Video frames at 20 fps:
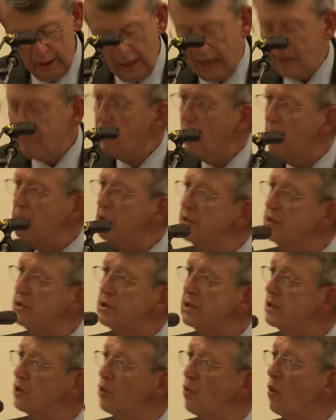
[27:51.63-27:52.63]
I'd probably
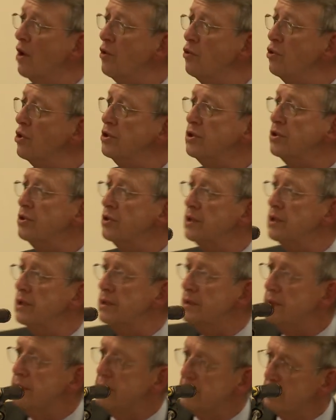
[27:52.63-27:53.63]
do it the way we're doing
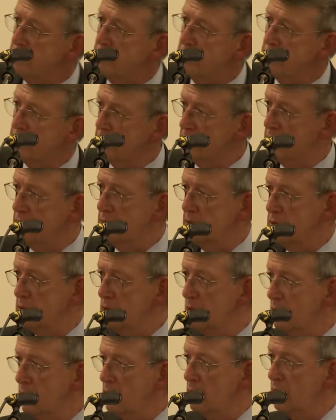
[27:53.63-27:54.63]
it.
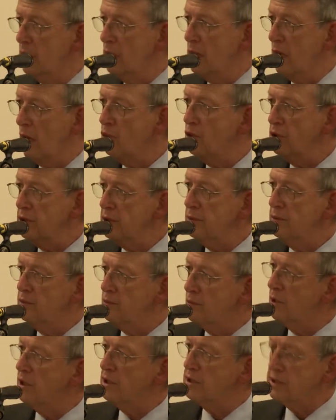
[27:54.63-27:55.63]
I
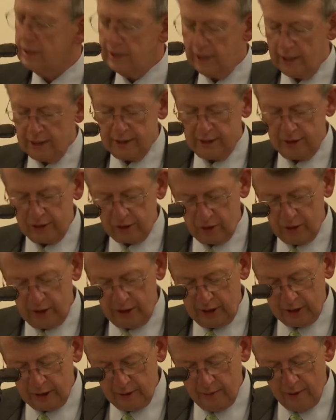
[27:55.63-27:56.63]
wouldn't rush down the
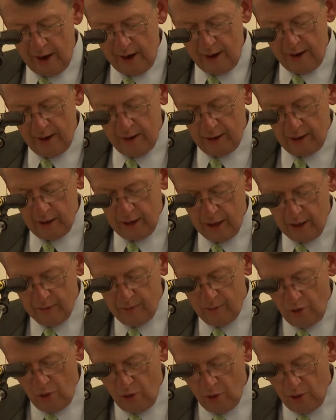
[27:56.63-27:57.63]
street to buy a lot
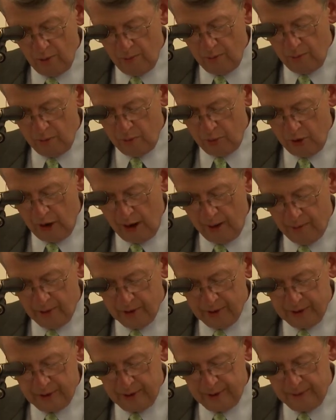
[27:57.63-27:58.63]
more
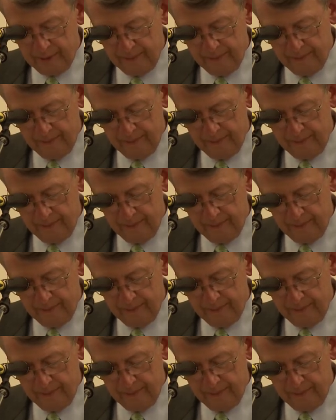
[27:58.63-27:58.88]
property.